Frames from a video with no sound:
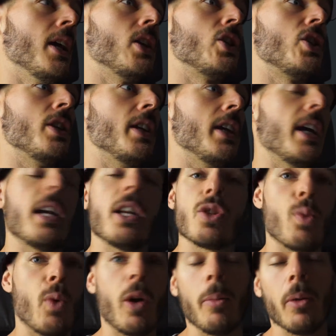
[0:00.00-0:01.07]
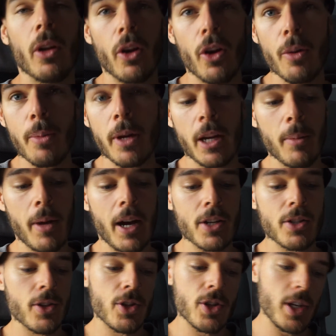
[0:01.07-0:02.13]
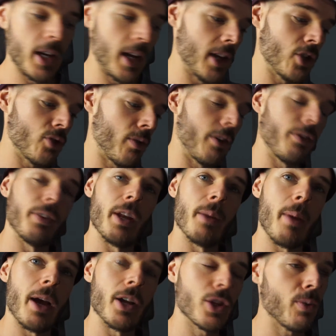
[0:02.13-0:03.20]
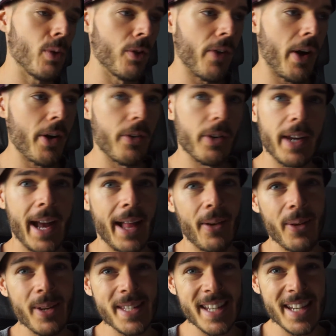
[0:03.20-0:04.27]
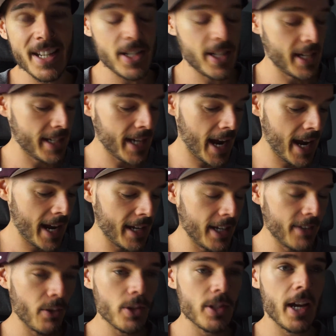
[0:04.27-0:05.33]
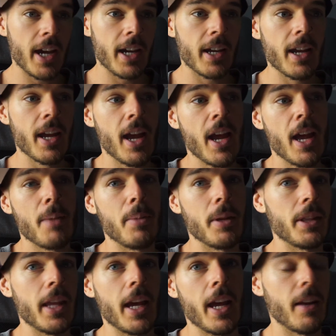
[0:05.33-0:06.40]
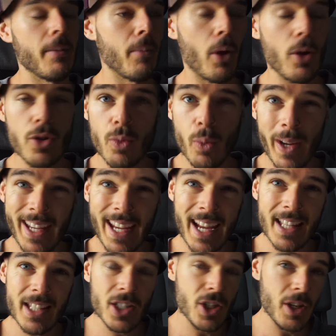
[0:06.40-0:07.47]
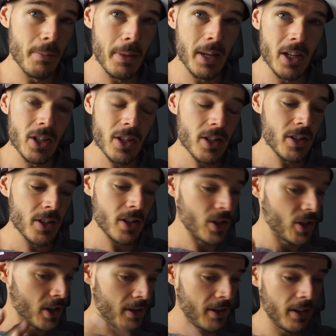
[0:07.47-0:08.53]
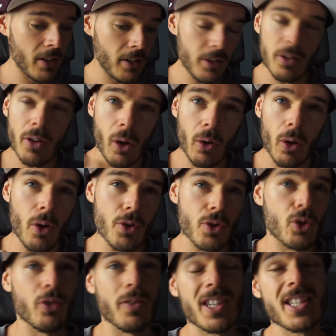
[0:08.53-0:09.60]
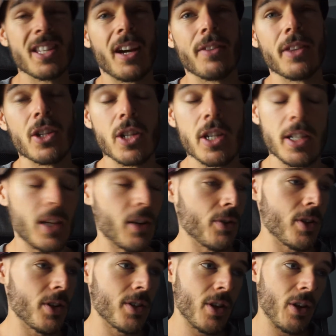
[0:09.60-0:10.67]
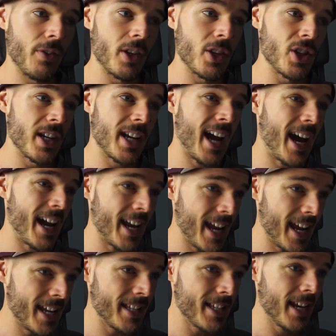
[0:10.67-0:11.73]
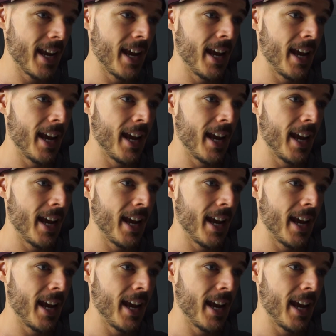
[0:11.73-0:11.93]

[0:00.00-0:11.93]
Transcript: She eats well below her BMR, so she eats roughly at about 1200 calories ish a day, give or take. But then most weekends she binges and she YOLOs and all the stuff that she tells herself that she can't eat.